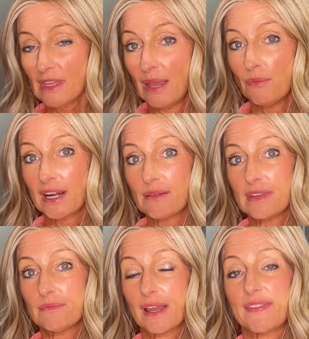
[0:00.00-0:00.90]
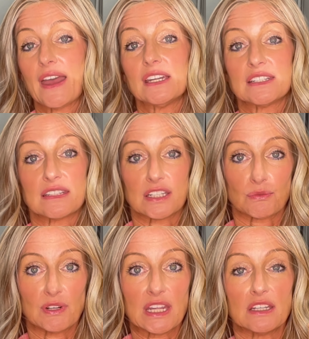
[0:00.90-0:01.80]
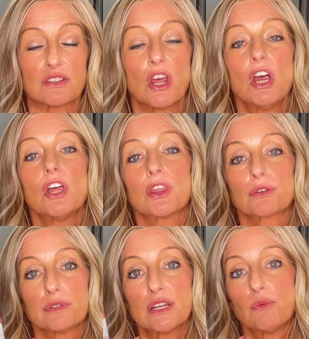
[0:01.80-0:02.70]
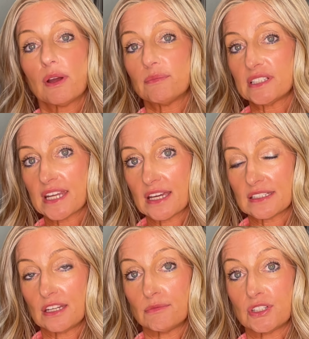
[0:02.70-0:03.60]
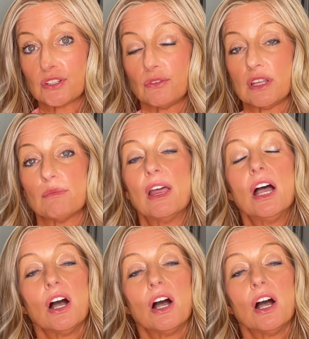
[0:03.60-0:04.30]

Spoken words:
And what I mean by that is this one is 3-to-1 potassium to sodium.